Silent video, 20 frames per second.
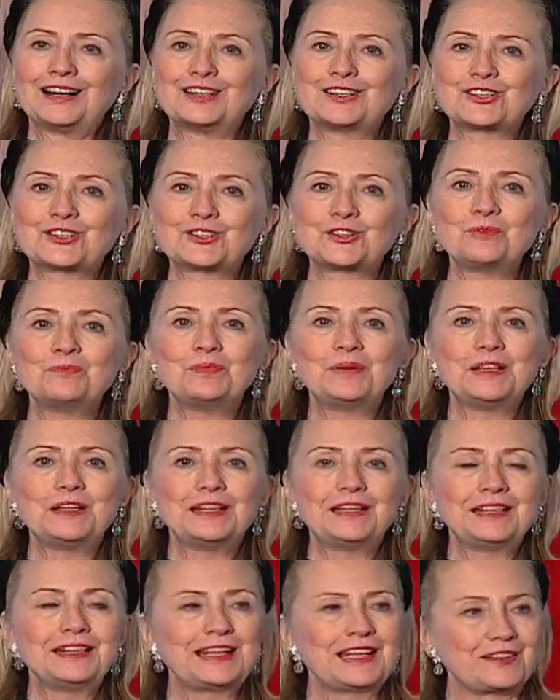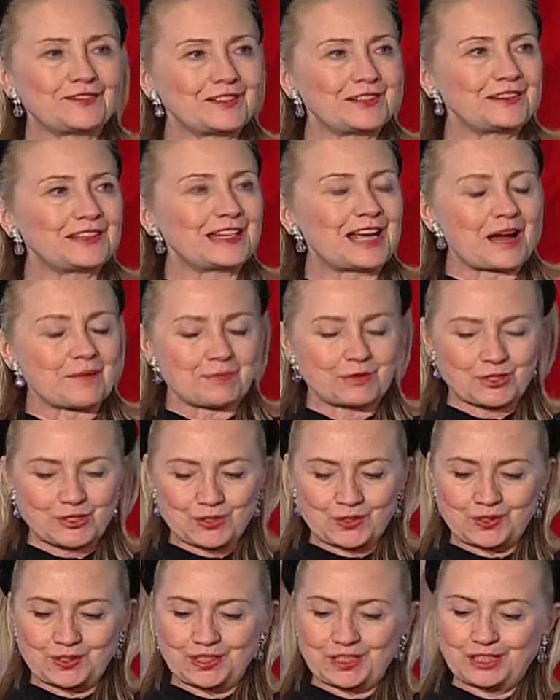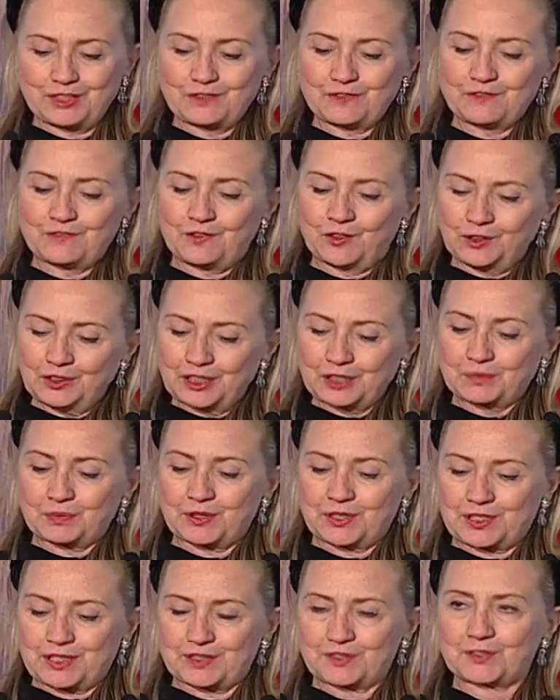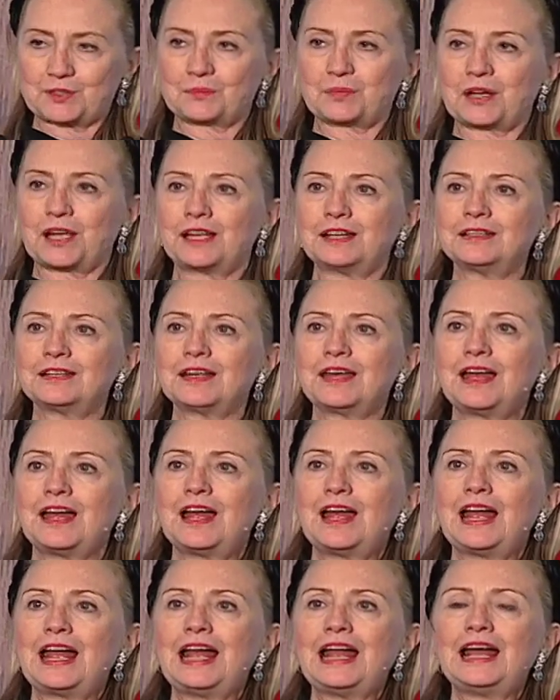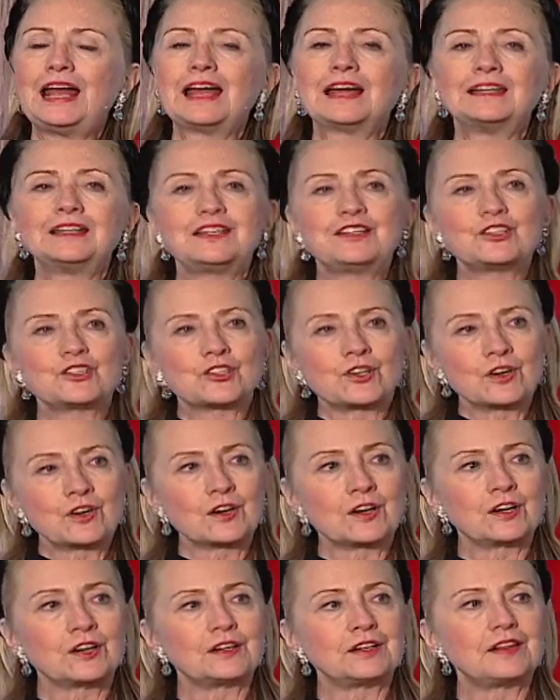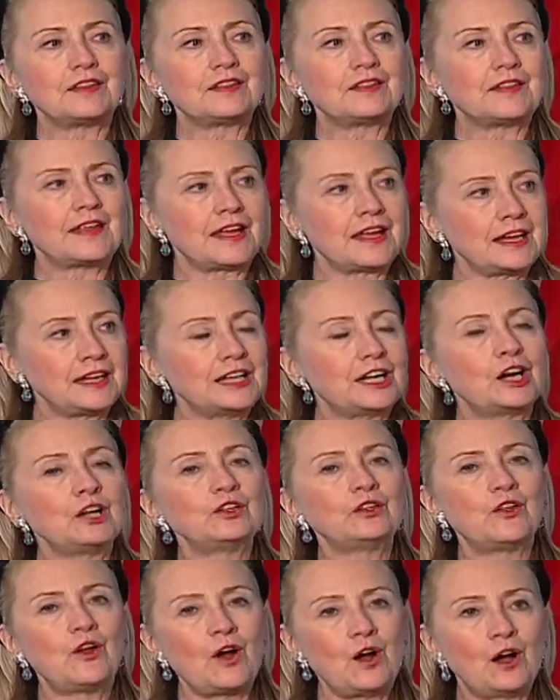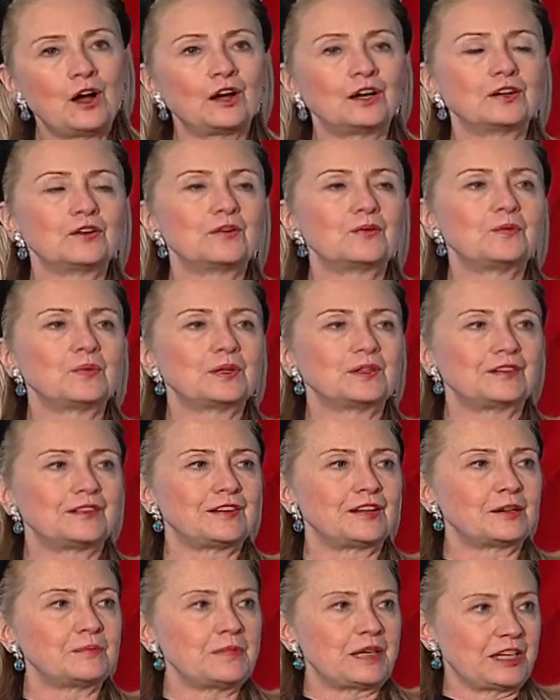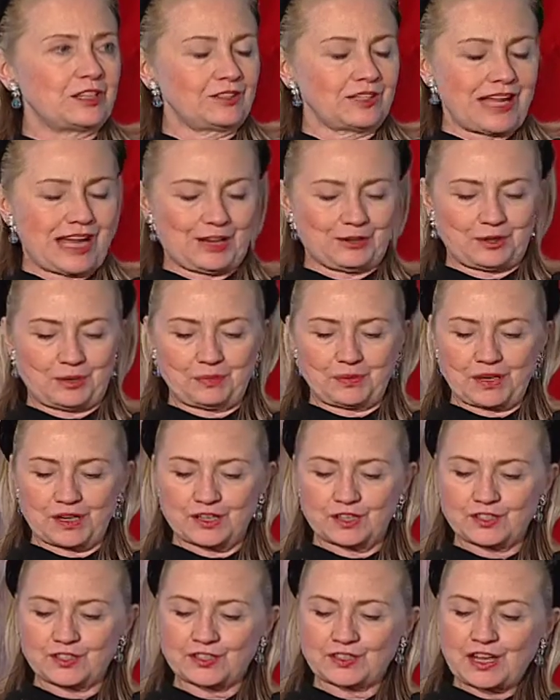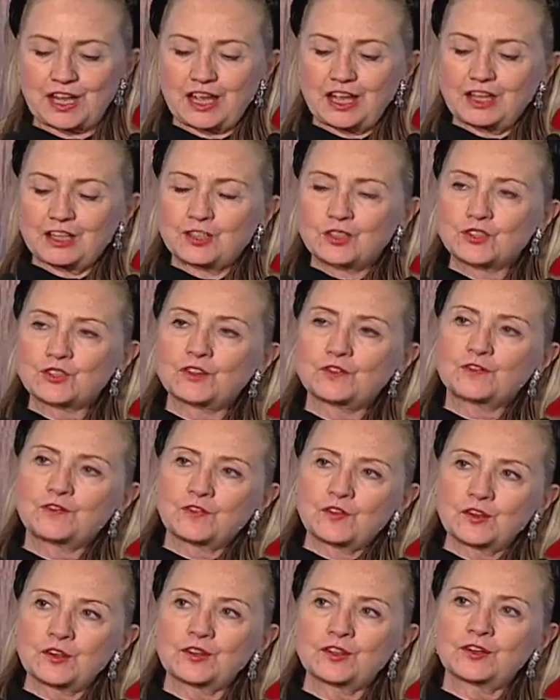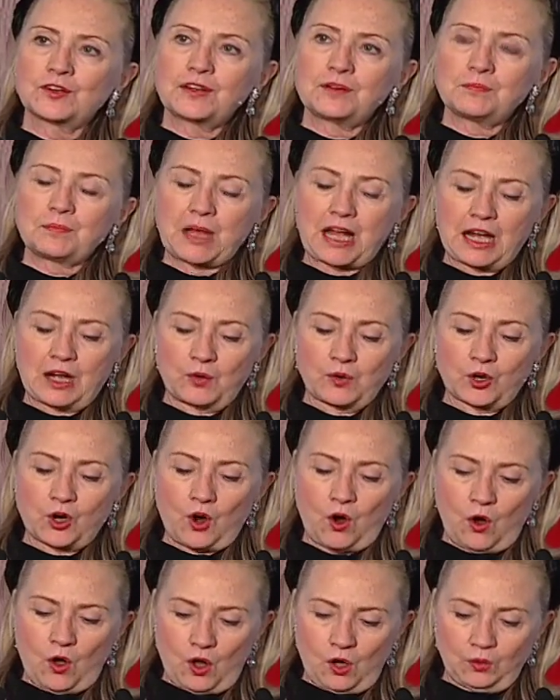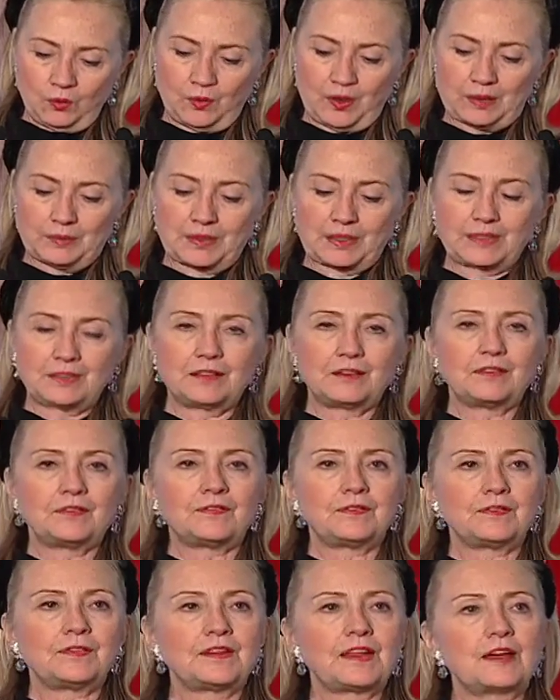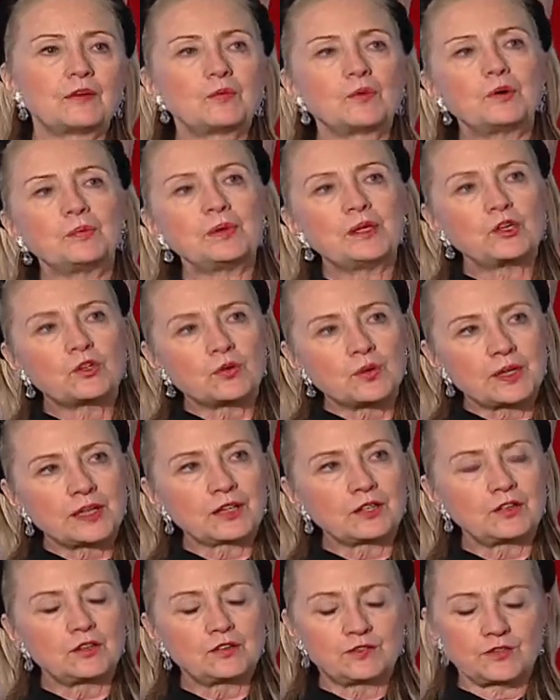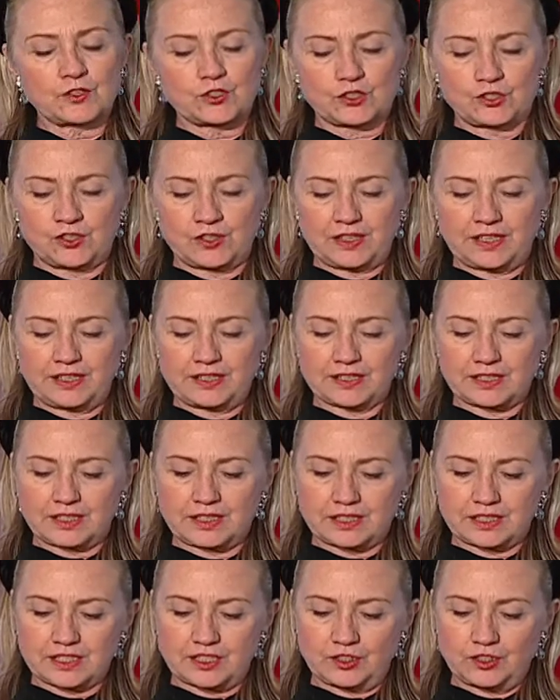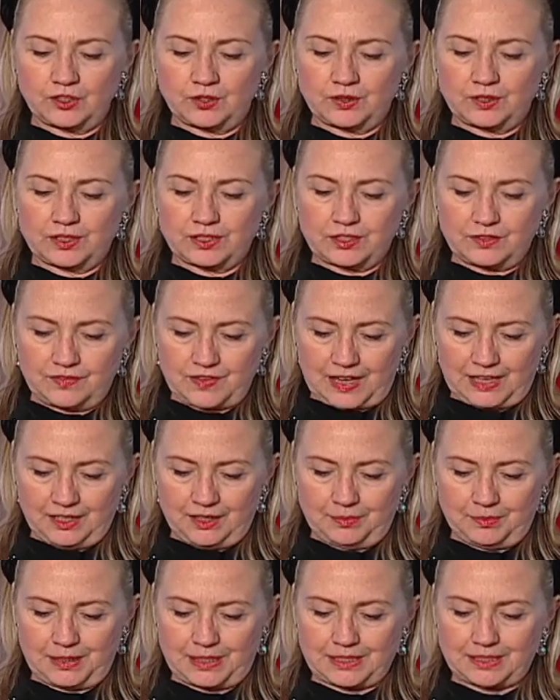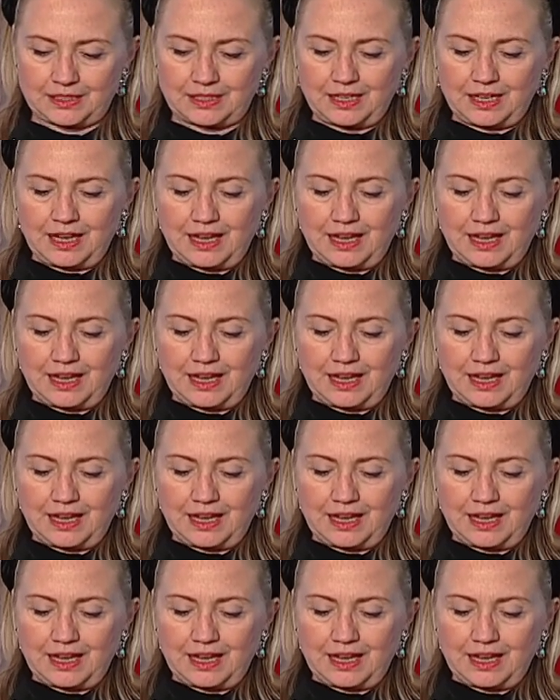should be given the opportunity to fully participate. And in turn, they, along with their male counterparts, should further empower all women that will be critical for Turkey's continued development.